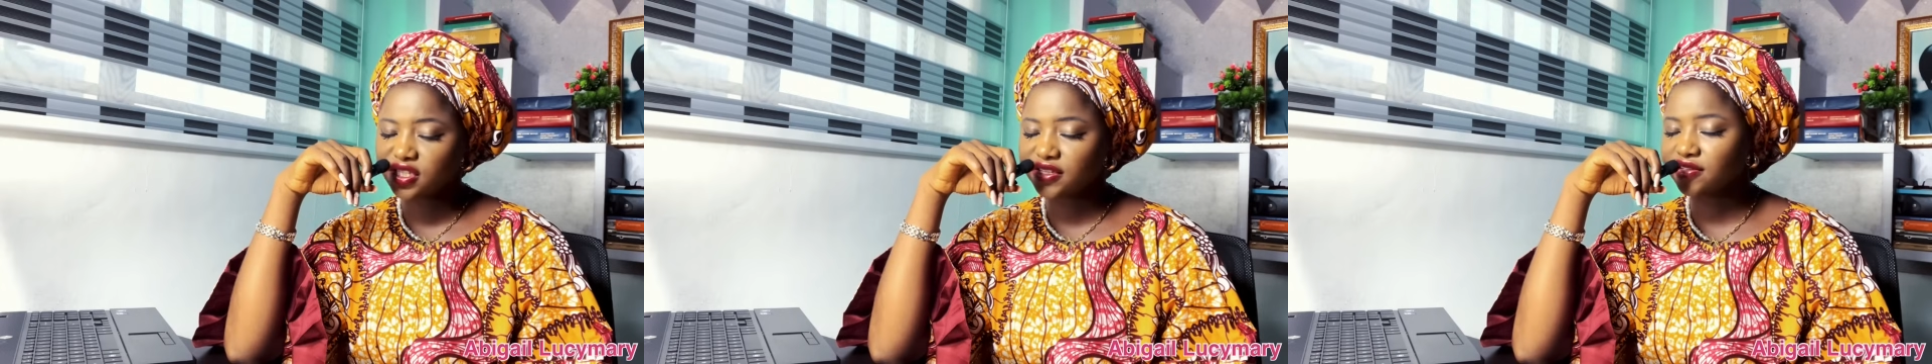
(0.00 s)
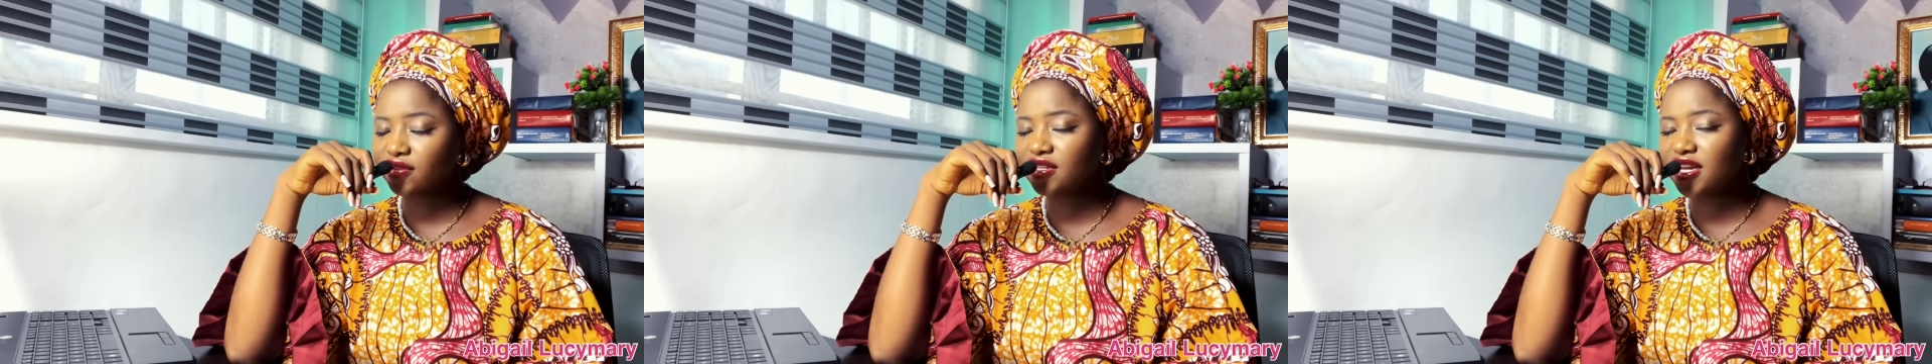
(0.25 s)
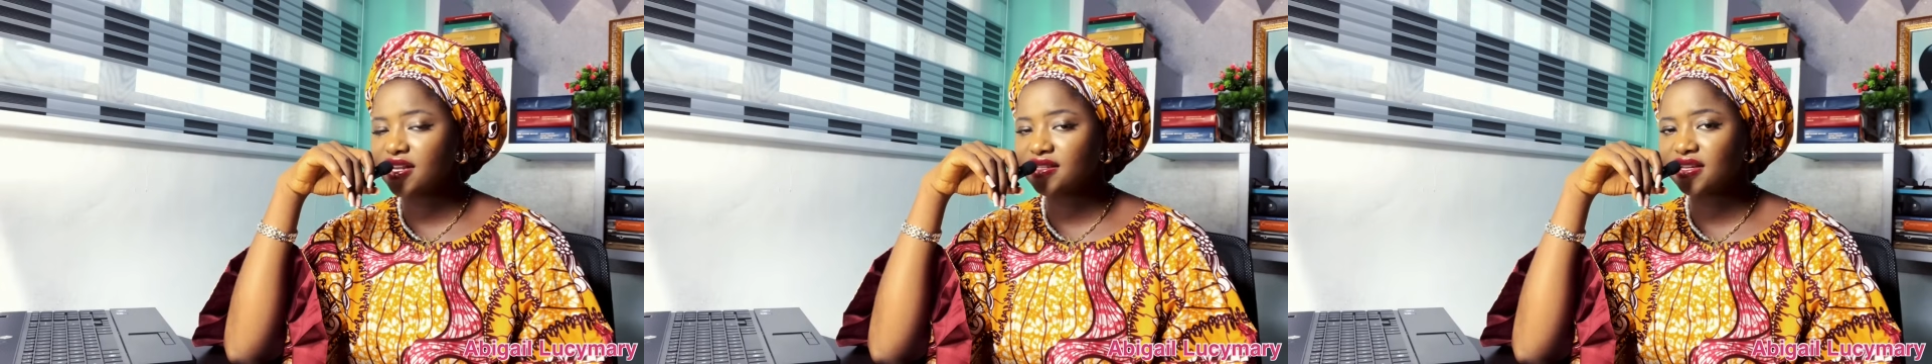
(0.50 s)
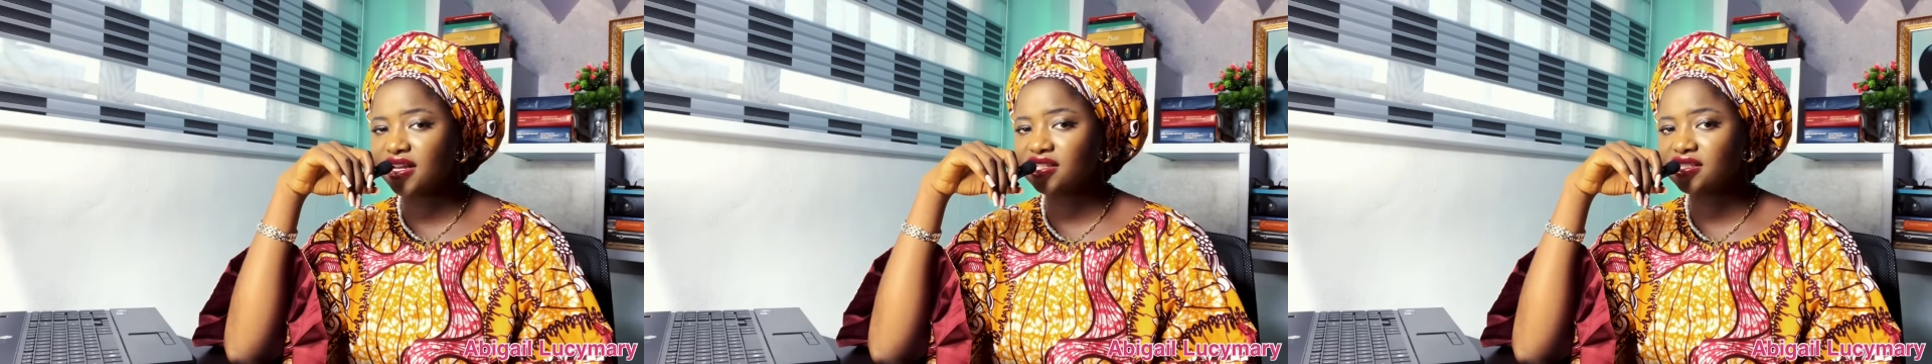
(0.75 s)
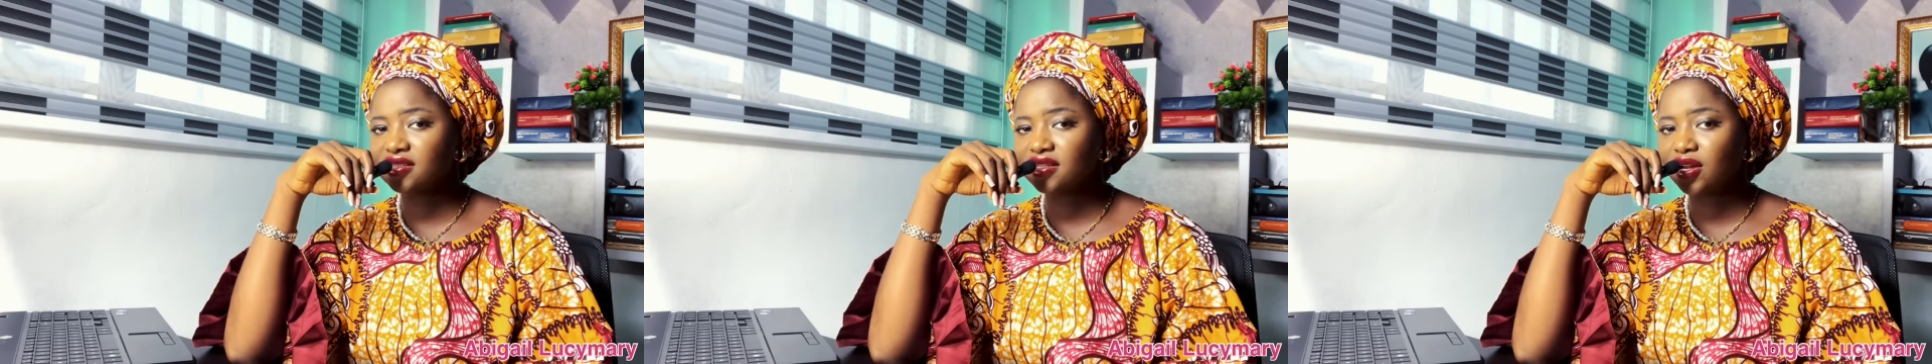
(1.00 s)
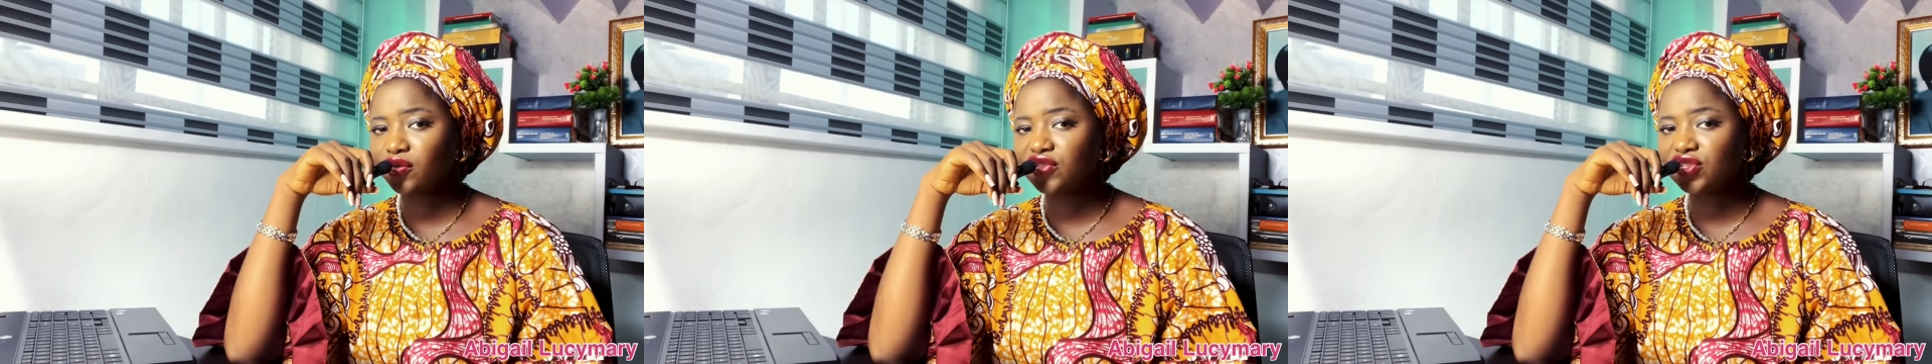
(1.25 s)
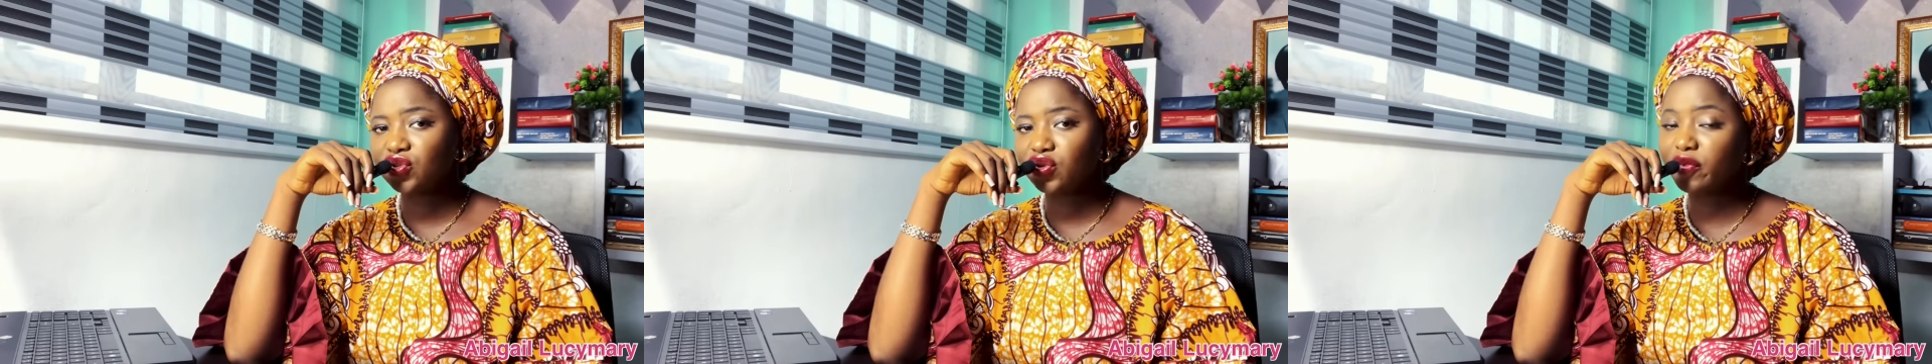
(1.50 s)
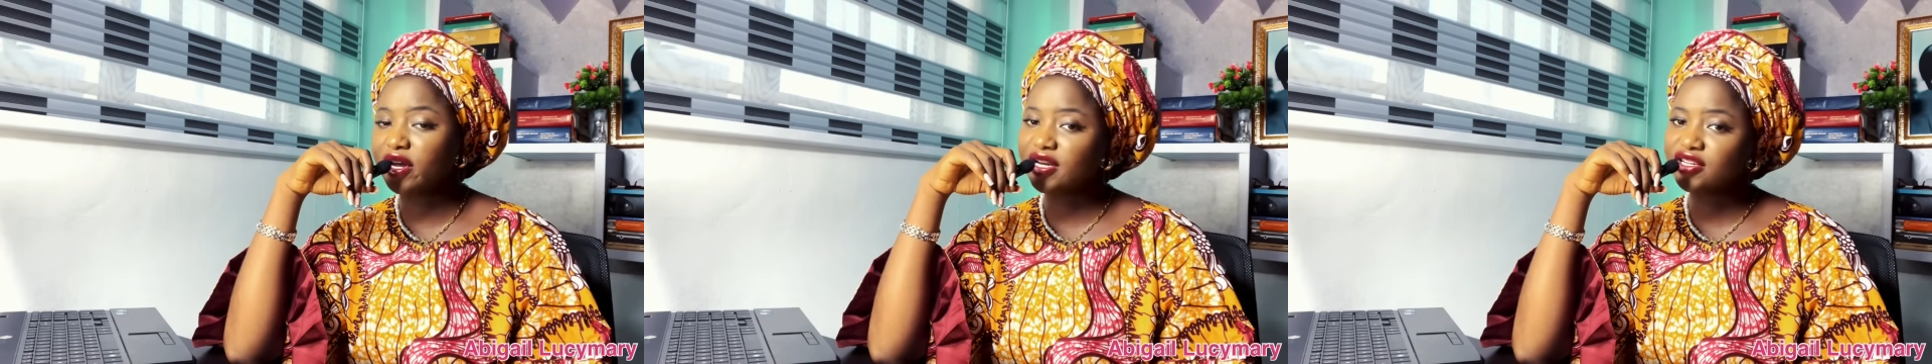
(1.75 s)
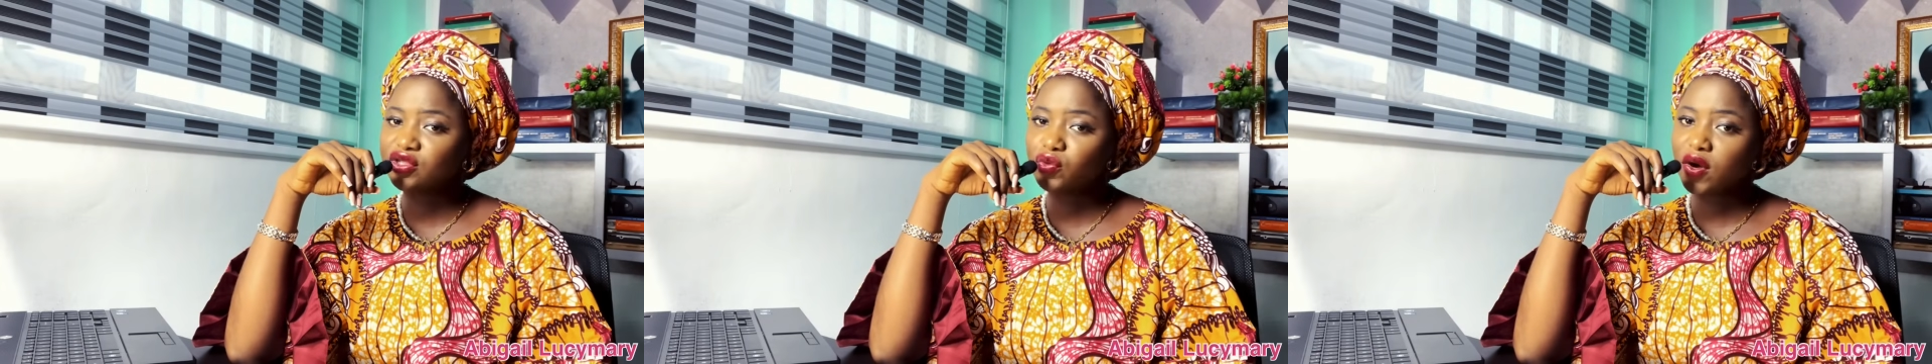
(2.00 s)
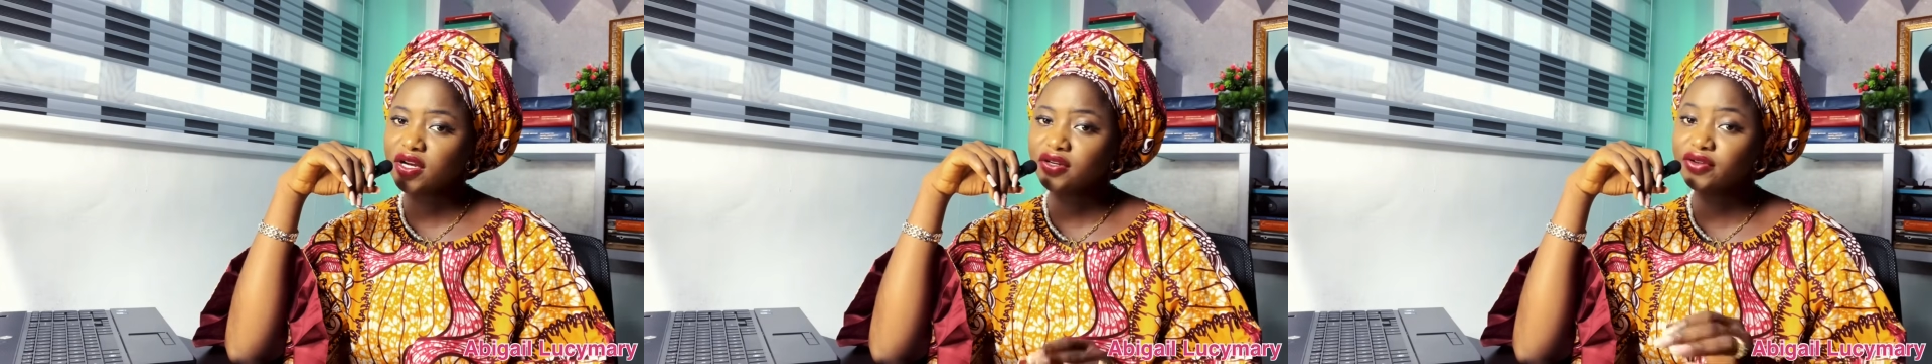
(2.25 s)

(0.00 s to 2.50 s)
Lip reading: and thought there in the section, and I'll see you in my next one.